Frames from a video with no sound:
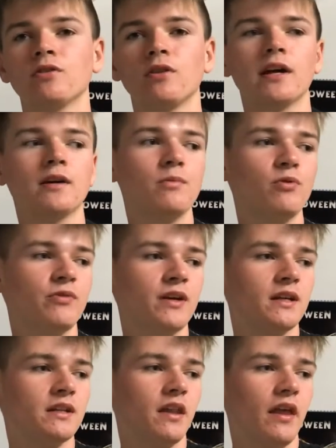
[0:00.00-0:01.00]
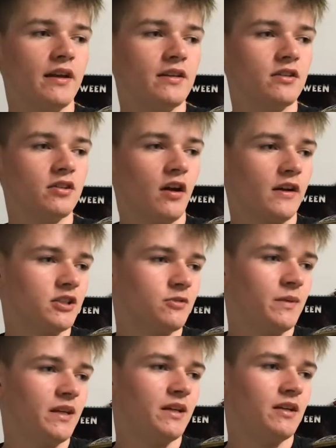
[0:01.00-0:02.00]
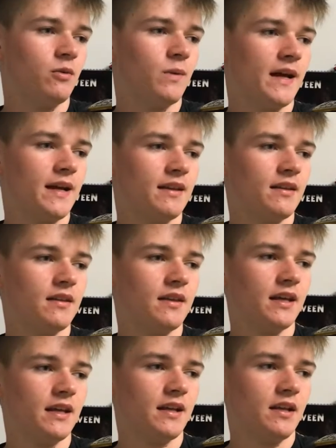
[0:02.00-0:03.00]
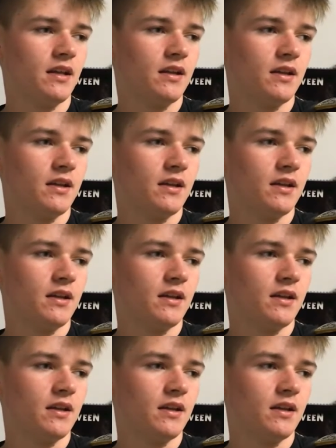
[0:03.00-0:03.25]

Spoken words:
the Lego Movie like touched me in a way that